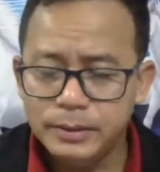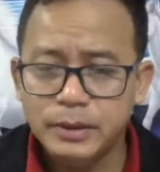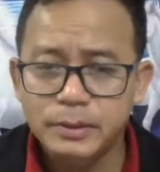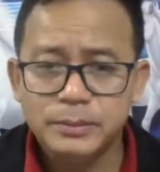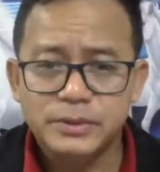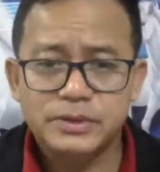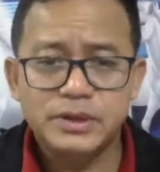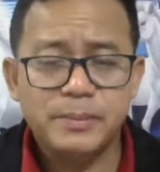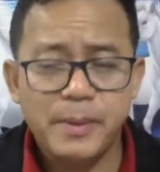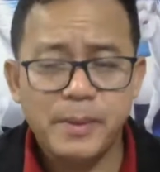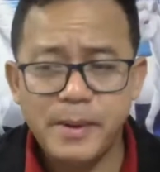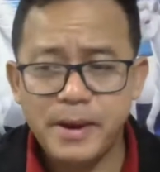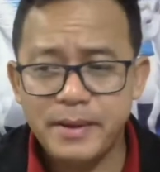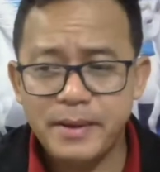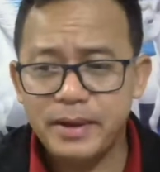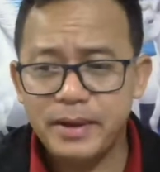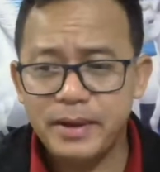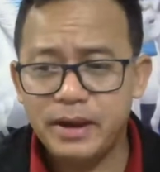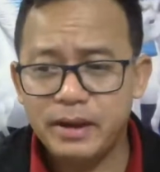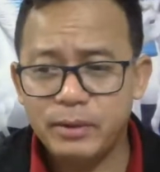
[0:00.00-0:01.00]
Mr.
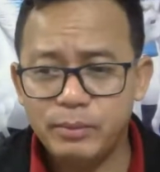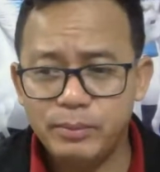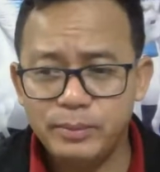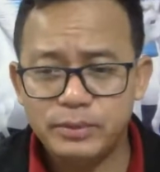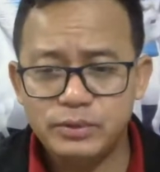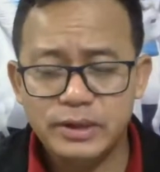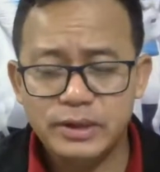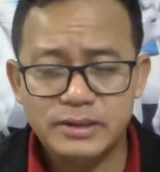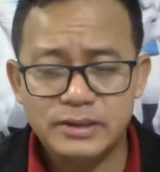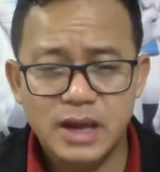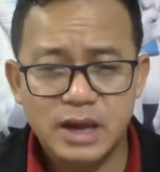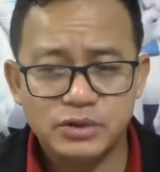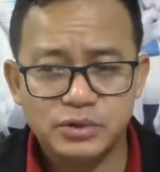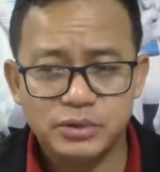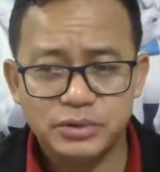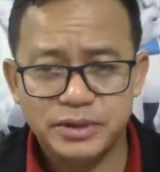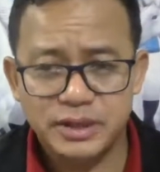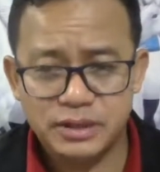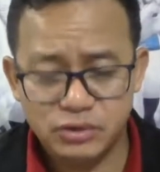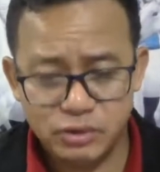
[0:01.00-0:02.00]
Premananda and business
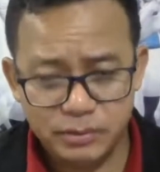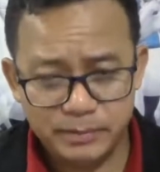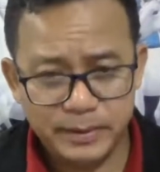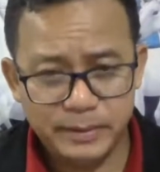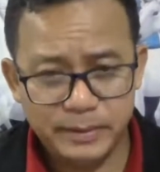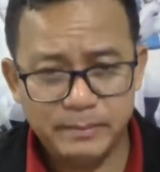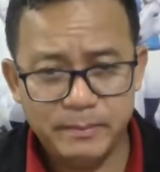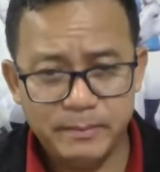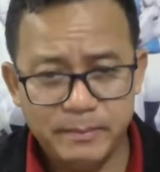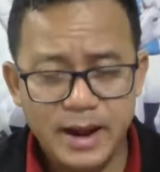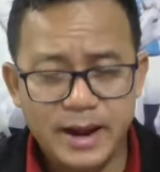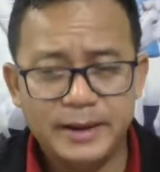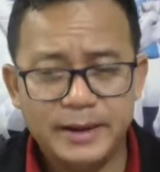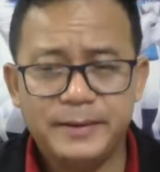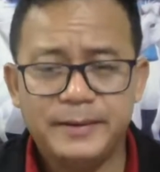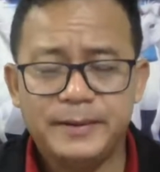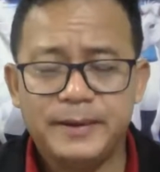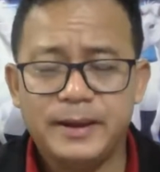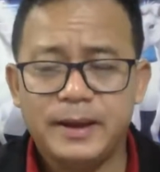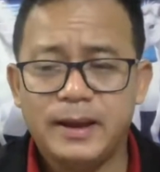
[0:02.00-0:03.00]
associates of the mind,
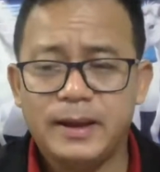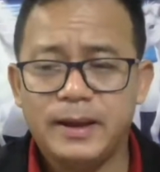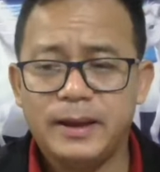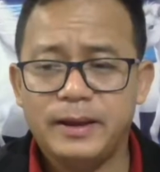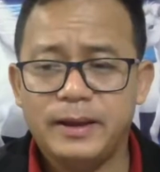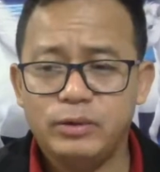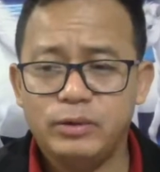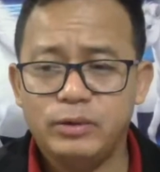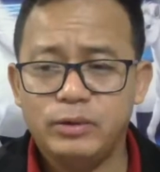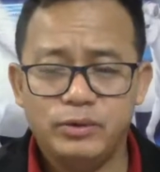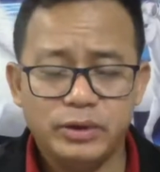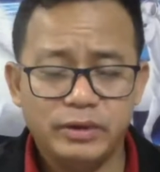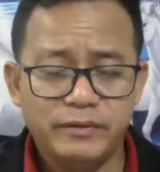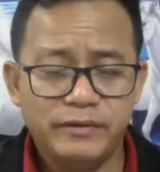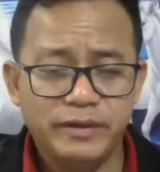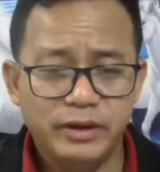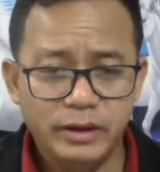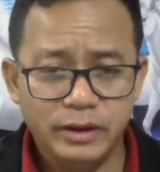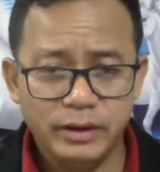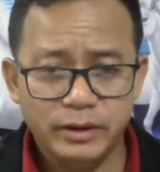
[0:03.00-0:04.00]
you are doing a
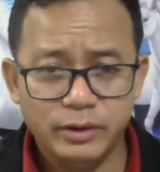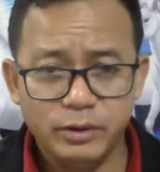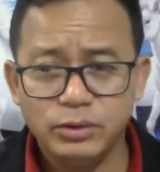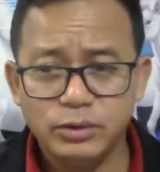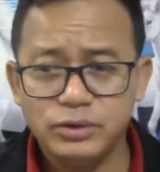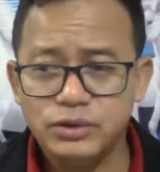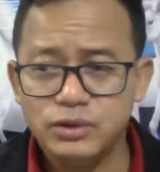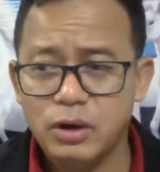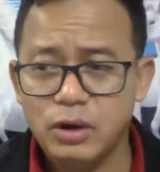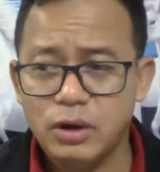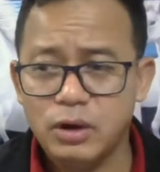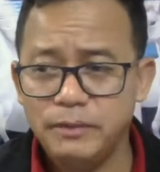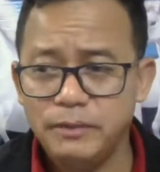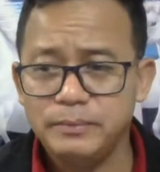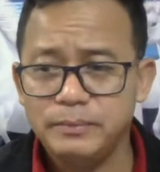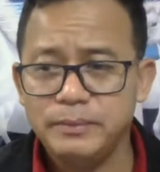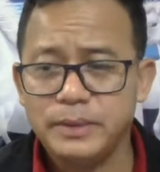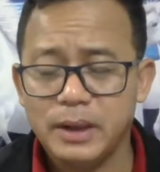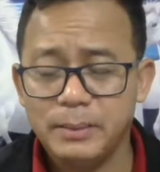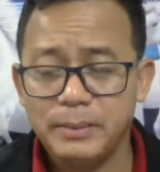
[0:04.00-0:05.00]
very good job
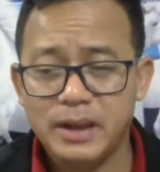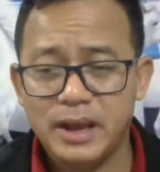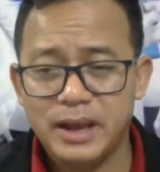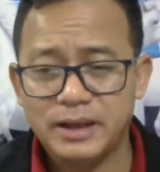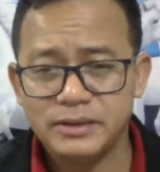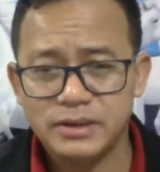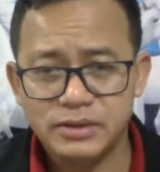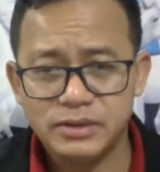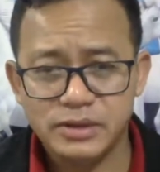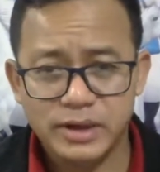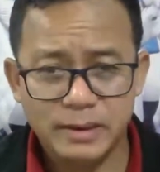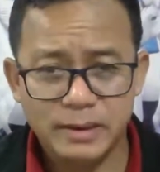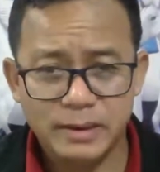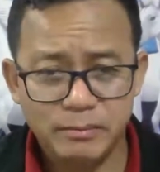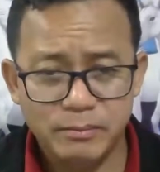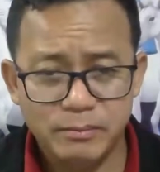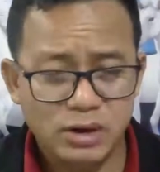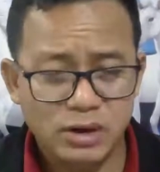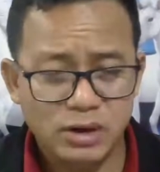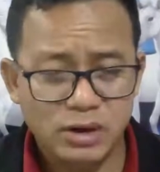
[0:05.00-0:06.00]
becoming as a second
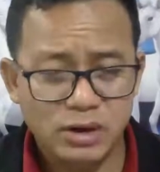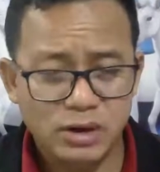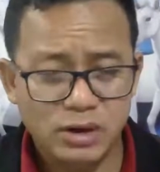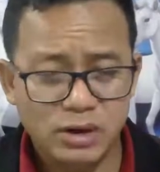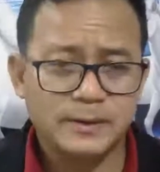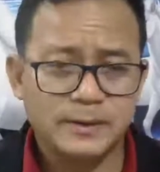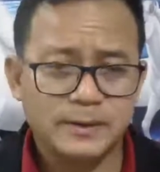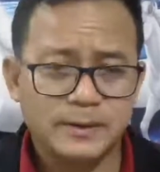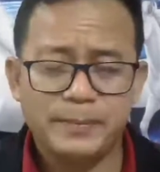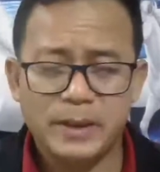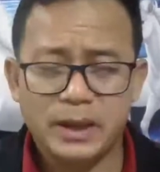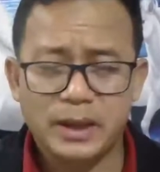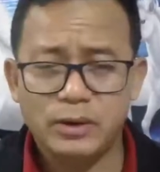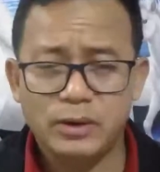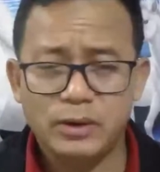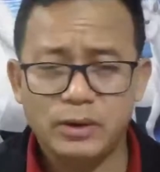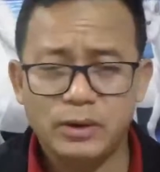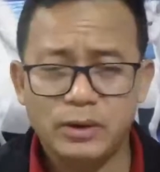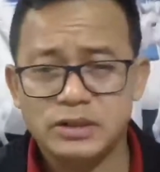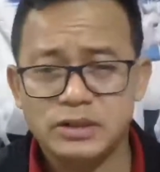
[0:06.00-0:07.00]
broadcaster, and we
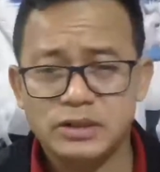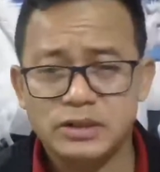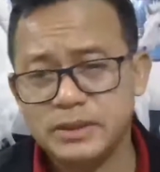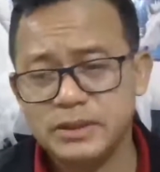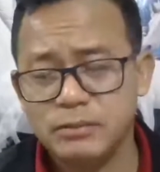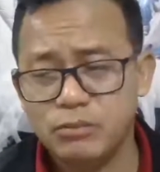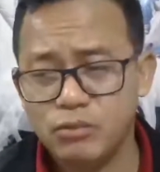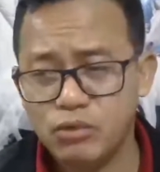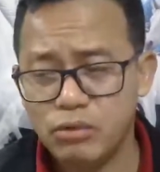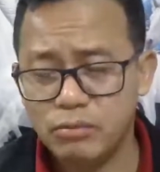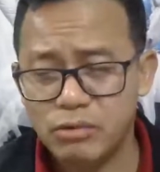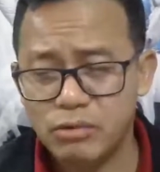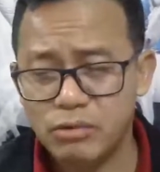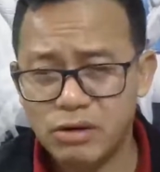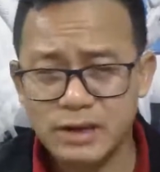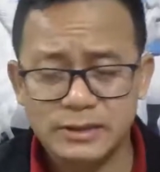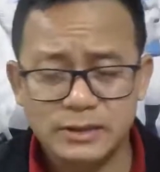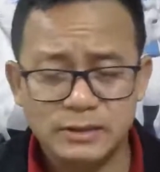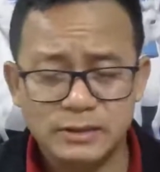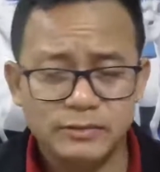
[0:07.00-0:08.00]
are expecting more
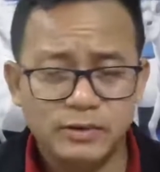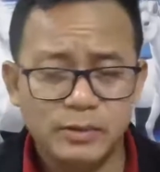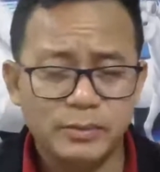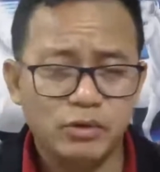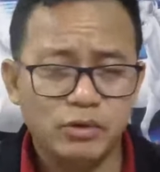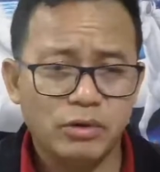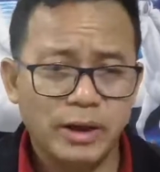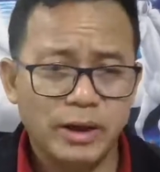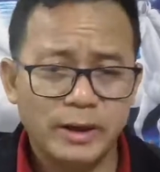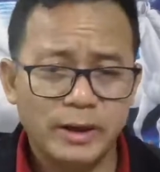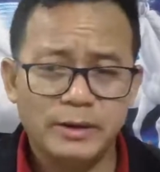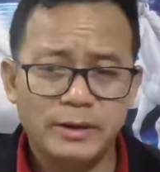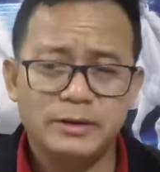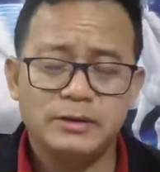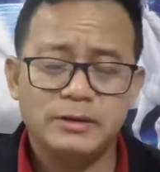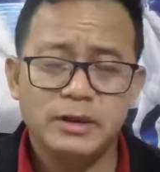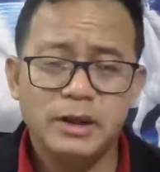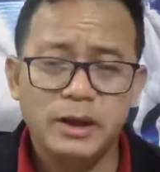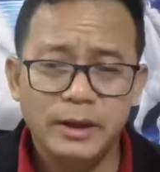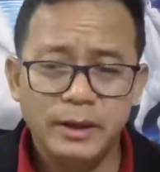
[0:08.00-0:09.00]
broadcastings from your end in
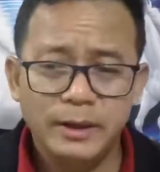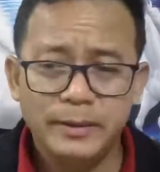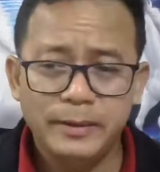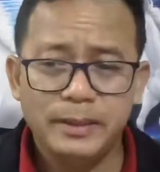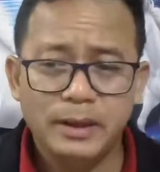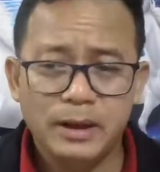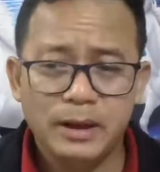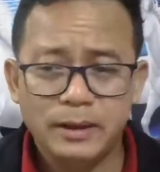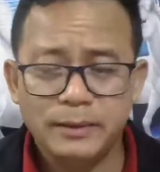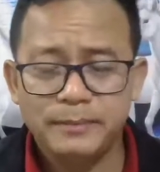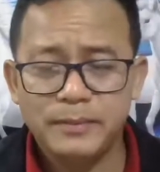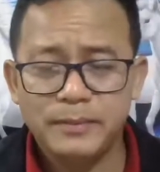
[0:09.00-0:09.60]
the